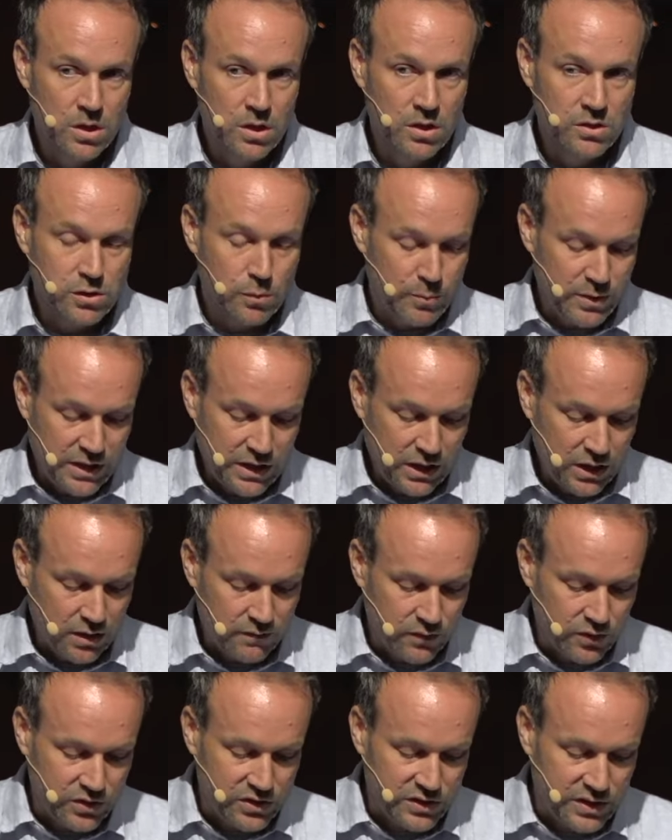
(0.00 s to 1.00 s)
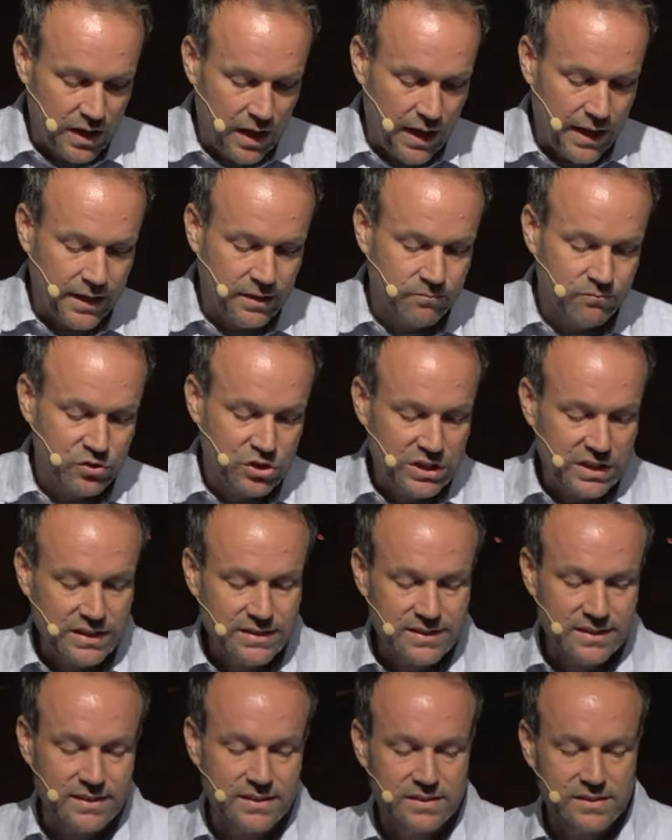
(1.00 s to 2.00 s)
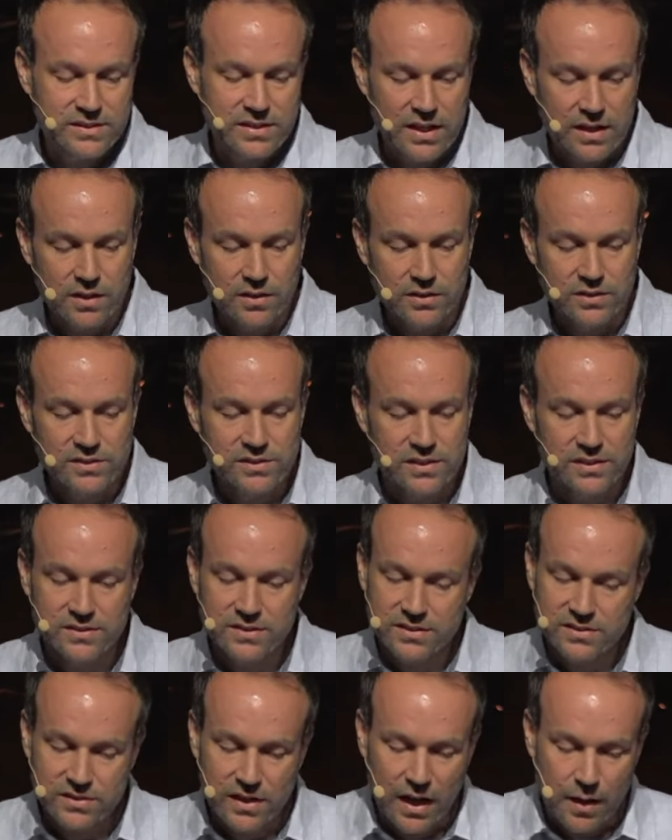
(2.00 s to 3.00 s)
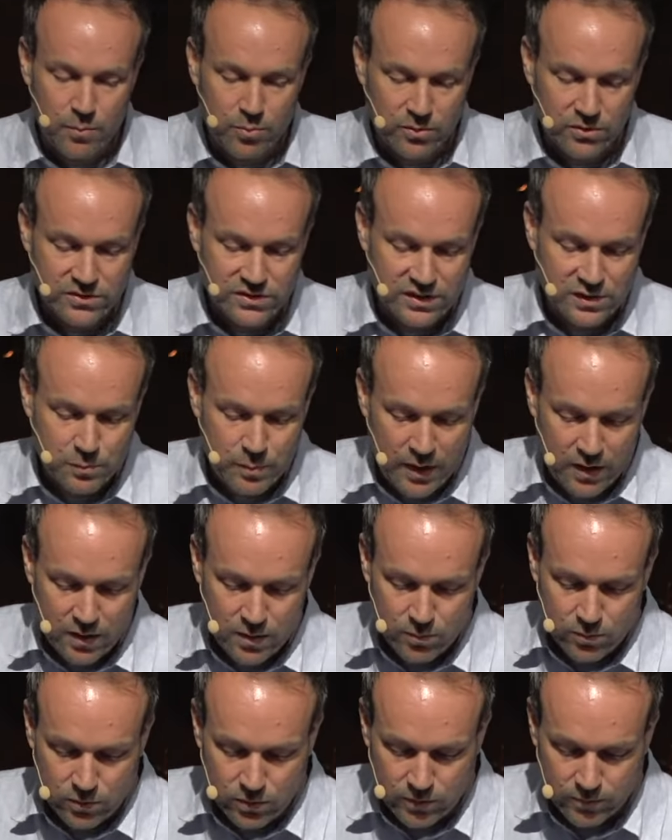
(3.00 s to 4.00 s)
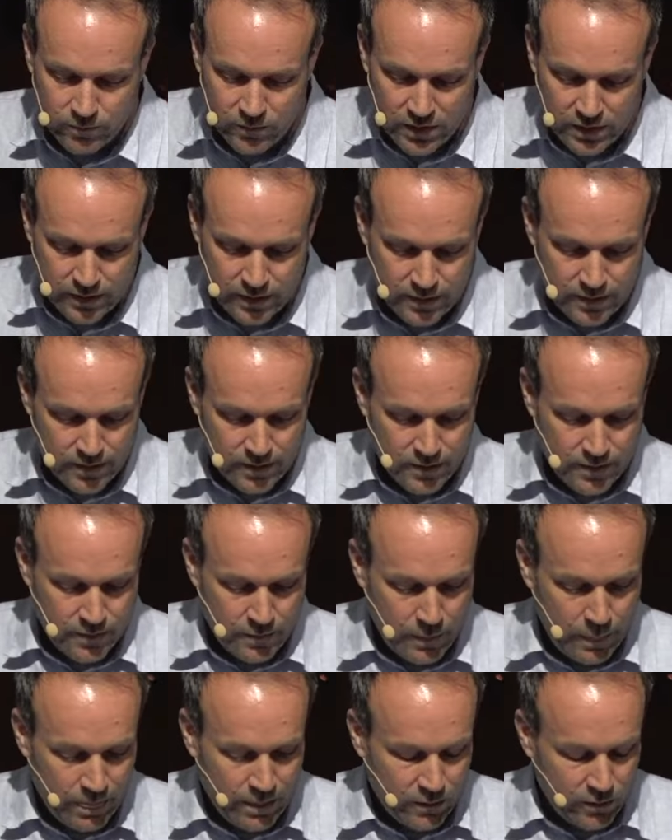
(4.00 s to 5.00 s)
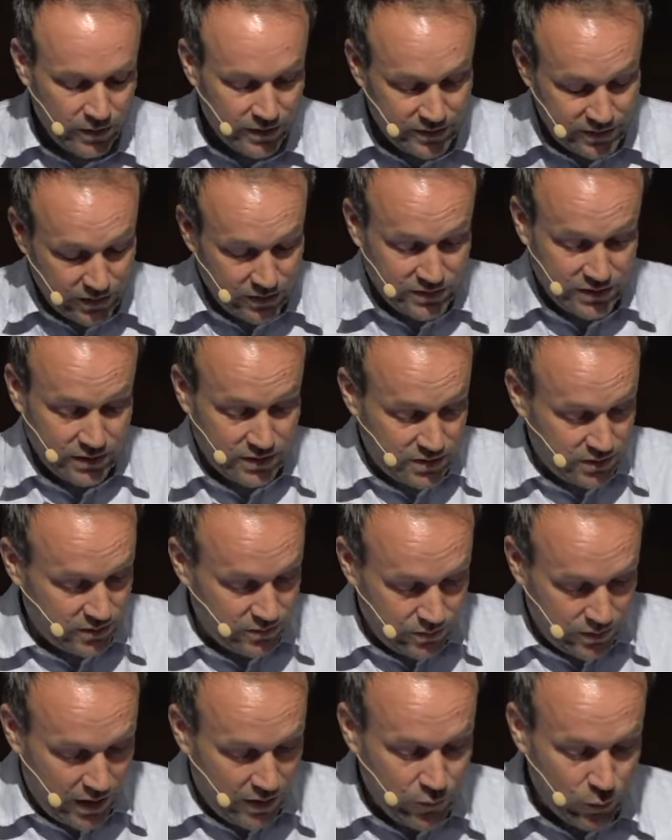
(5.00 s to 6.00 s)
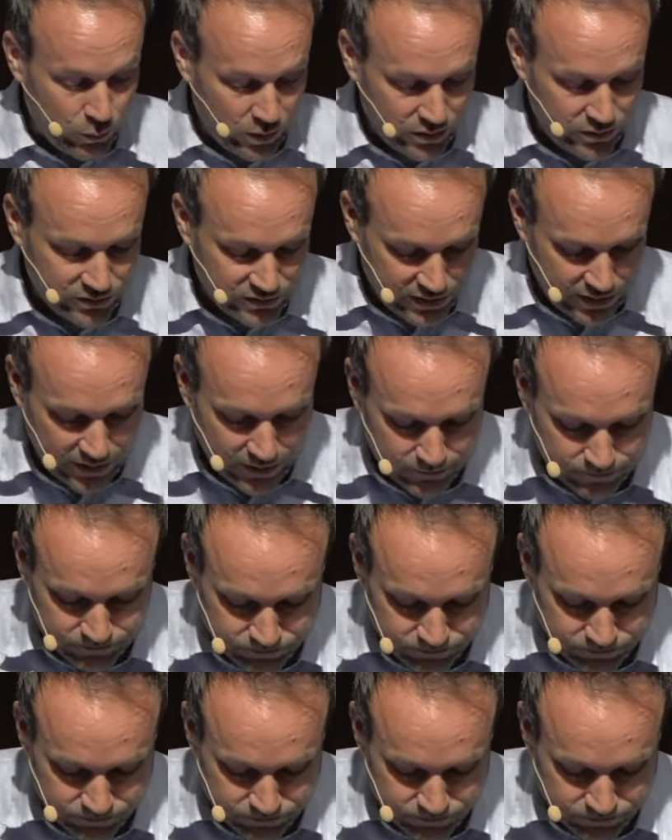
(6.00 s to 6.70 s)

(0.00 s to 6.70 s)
So beginning in verse 9, Jesus tells his disciples this parable, or he tells it to everyone who's there.